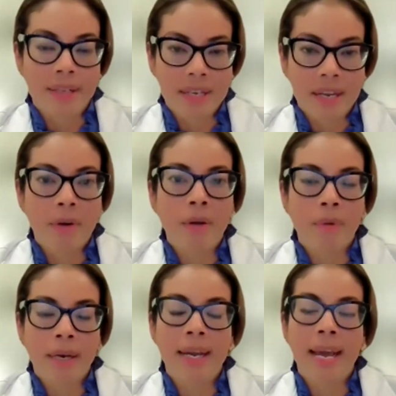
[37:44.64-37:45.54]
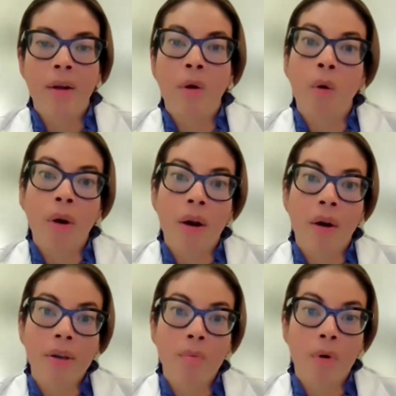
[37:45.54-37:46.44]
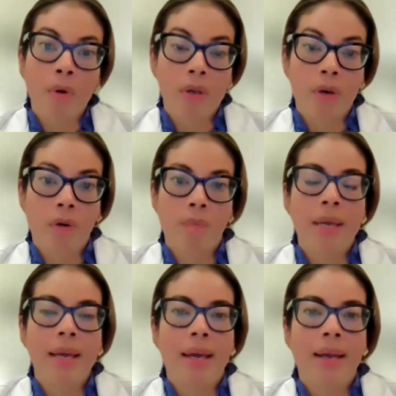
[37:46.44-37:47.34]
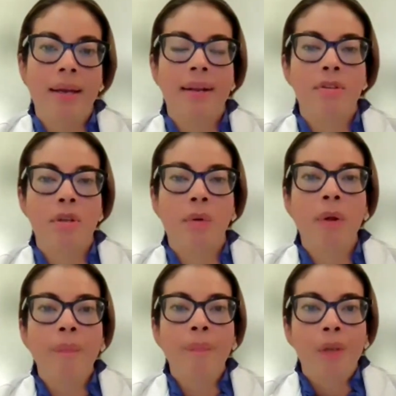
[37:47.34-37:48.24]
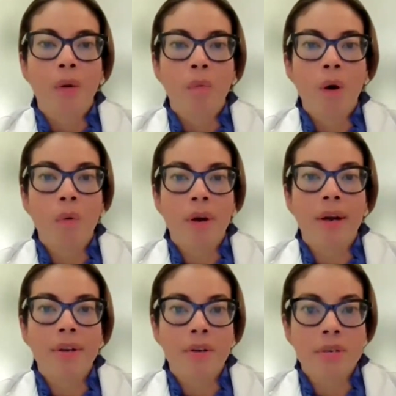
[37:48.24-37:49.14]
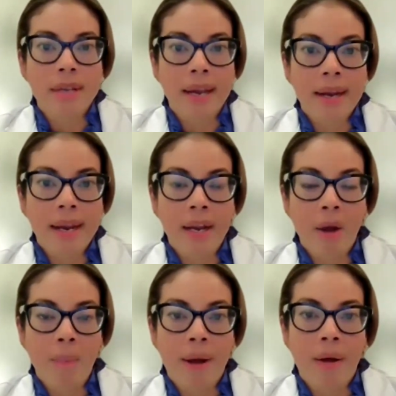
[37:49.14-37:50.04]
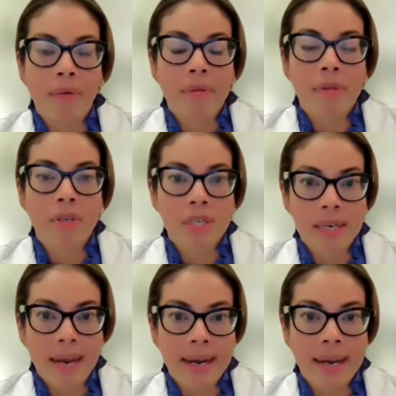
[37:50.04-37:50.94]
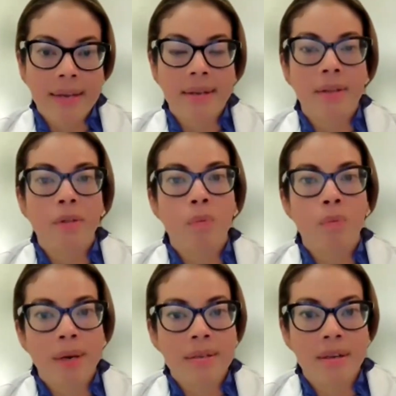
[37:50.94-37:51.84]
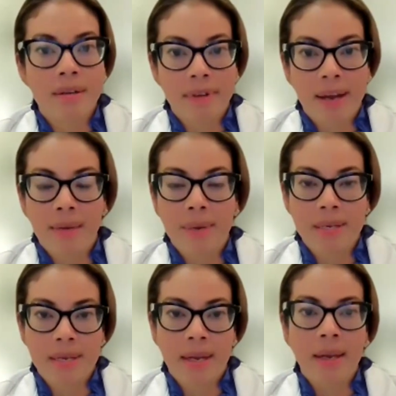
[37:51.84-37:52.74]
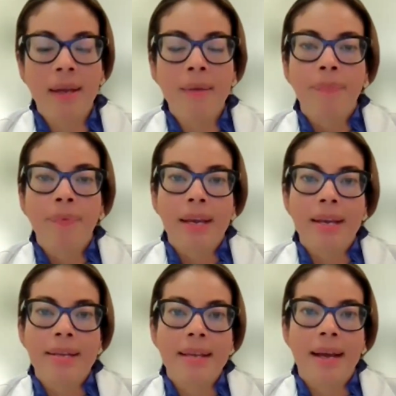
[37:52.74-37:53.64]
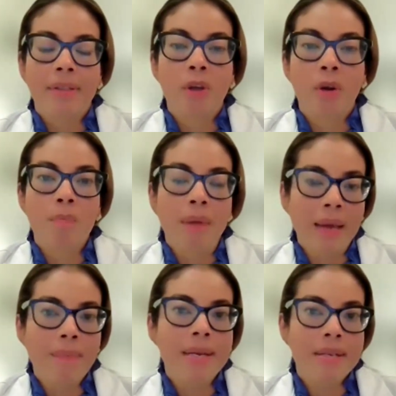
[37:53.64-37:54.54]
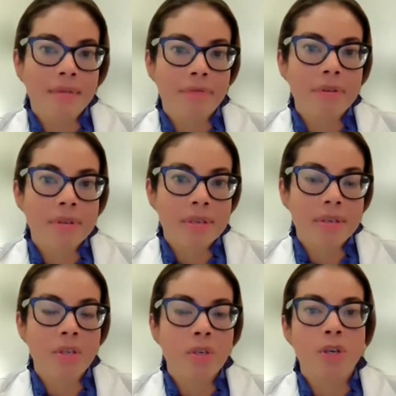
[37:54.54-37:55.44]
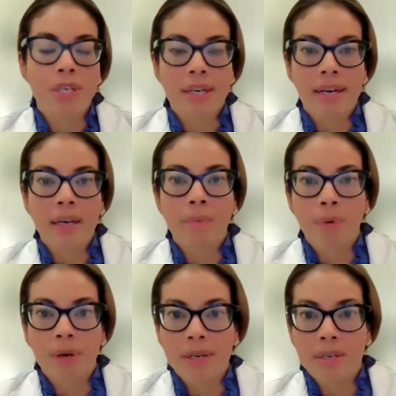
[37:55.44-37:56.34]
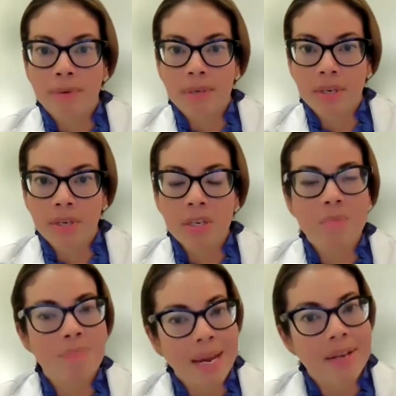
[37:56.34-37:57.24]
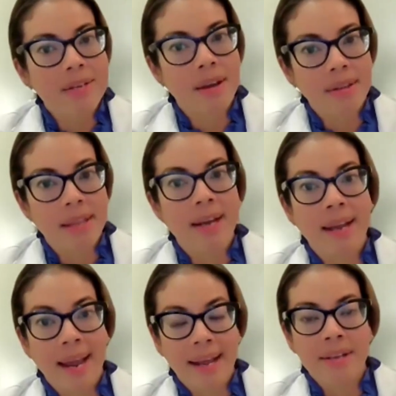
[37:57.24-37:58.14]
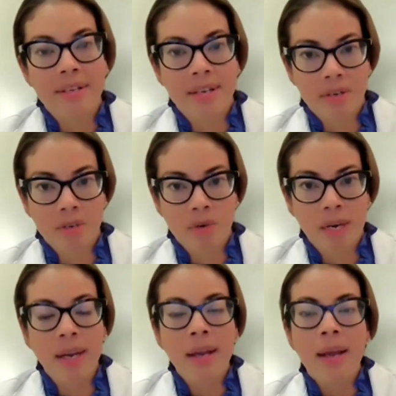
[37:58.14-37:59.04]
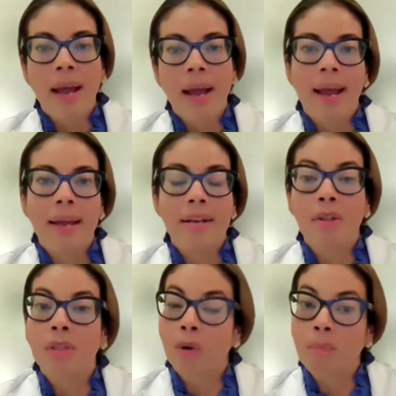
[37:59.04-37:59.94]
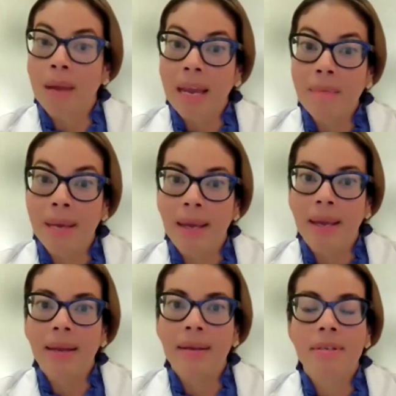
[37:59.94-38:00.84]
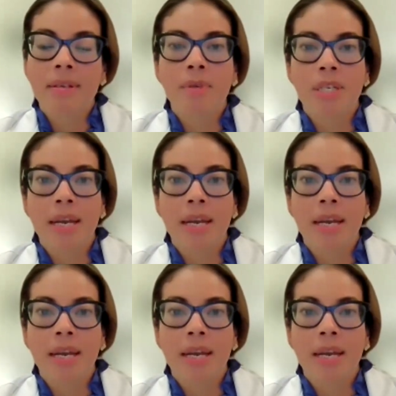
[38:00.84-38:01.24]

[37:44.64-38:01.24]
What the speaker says: et cetera, right? Or are you more European? And so what we're understanding about the genetics and the risk of IBD is that there may be differences in your genetic predisposition based on that ancestry. And there may be some